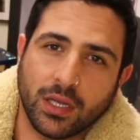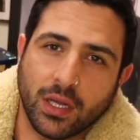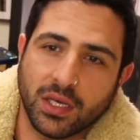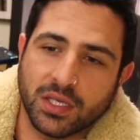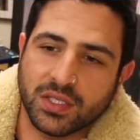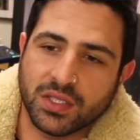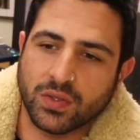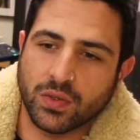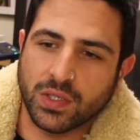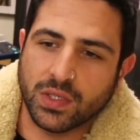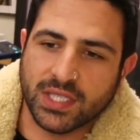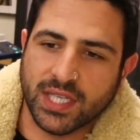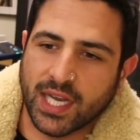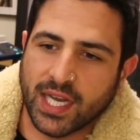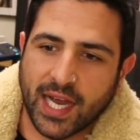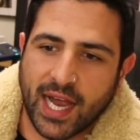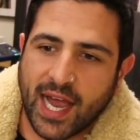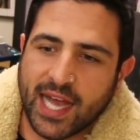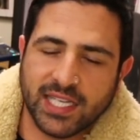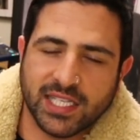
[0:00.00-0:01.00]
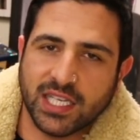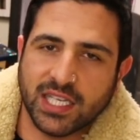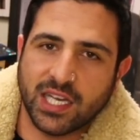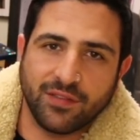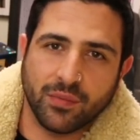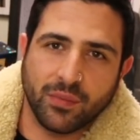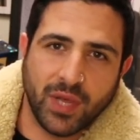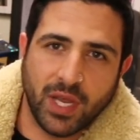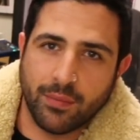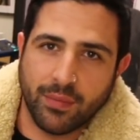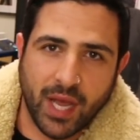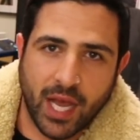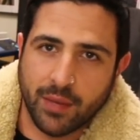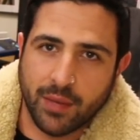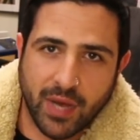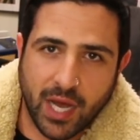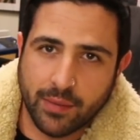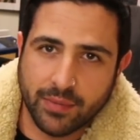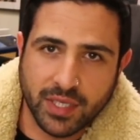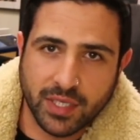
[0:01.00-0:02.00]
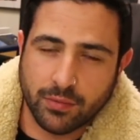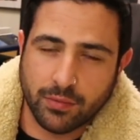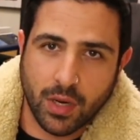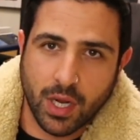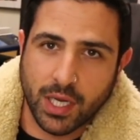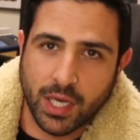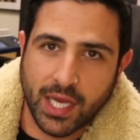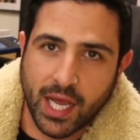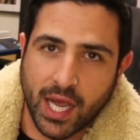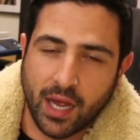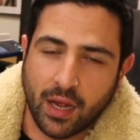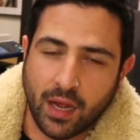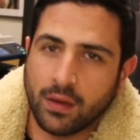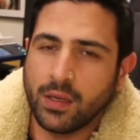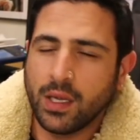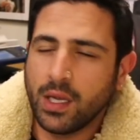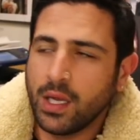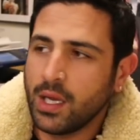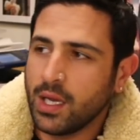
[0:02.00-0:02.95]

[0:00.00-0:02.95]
closed doors that it hasn't even been made public right now.